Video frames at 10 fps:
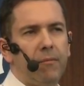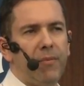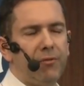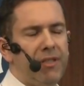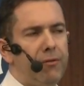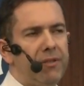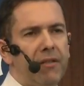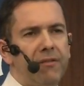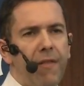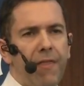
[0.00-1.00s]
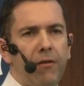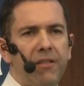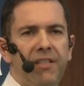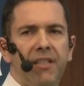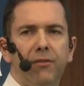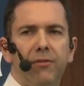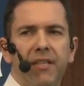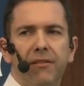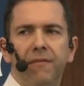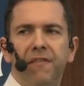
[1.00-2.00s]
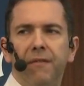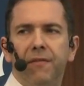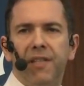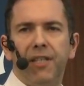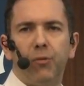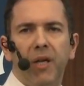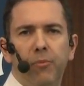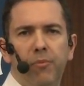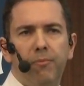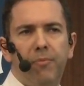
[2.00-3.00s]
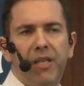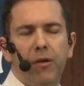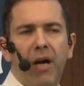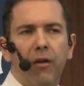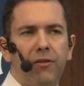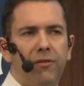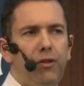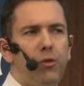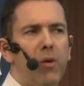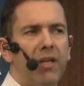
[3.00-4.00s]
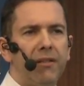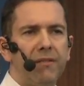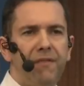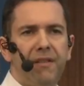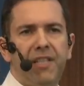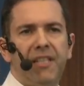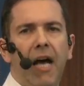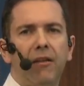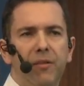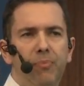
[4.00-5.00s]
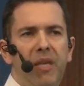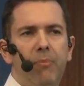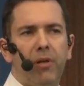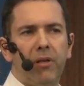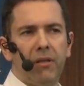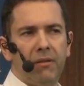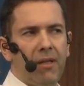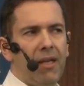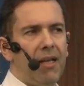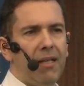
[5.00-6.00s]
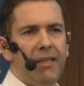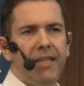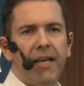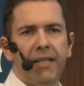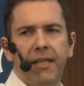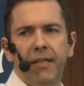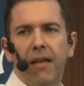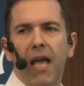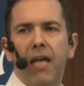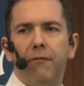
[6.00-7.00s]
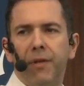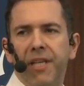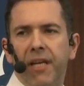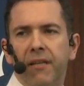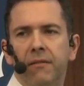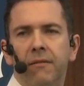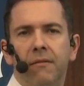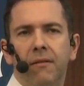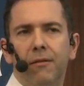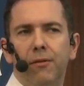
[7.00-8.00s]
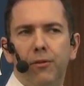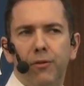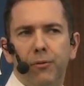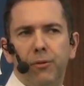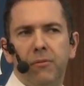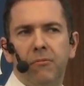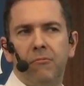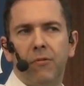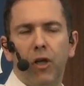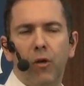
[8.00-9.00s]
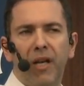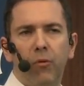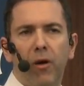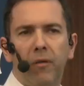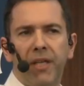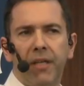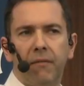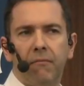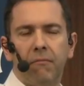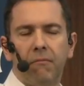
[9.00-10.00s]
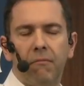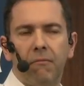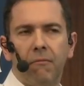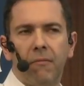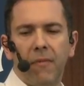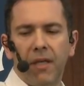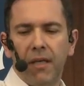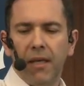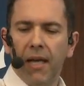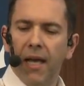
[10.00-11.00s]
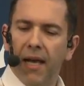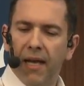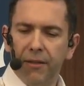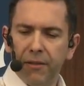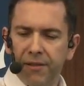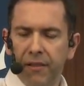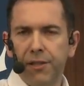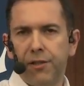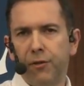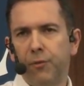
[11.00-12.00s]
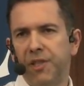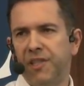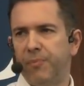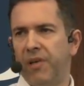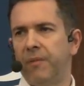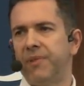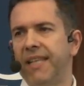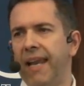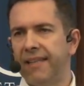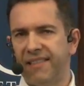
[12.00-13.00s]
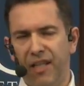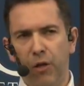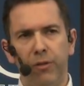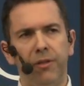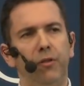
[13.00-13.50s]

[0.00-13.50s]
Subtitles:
between 2030 and 2050, it will be about 250,000 people dying every year due to global warming. Another issue which is perhaps less known